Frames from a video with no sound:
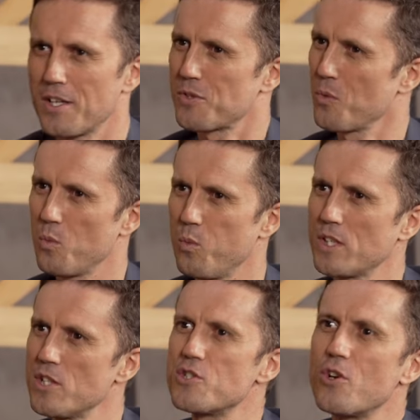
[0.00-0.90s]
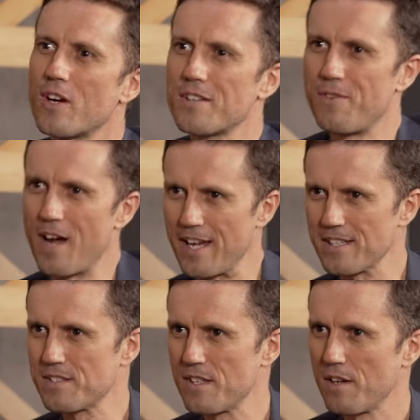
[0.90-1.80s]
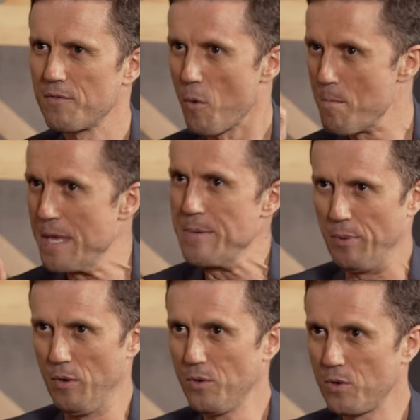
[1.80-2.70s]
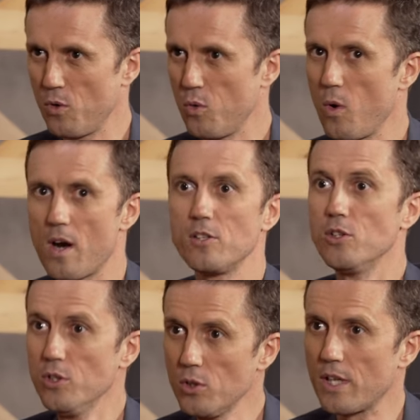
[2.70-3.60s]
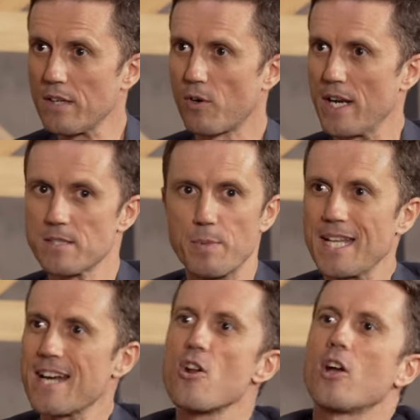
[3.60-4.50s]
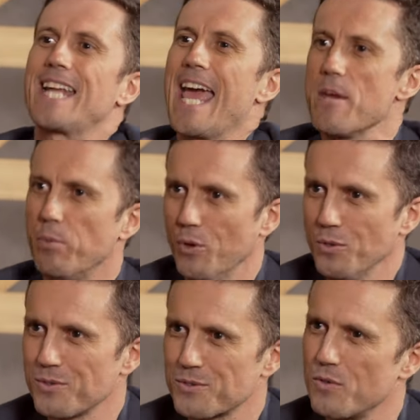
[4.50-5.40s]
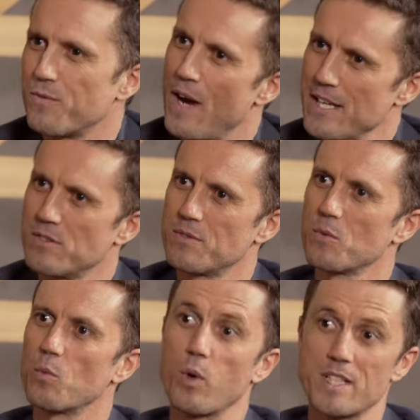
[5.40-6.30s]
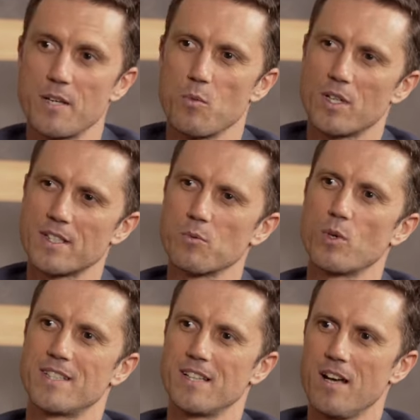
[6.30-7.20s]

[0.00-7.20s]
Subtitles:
So what is your advice for people who are looking for answers, but they're not able to find what they want and what they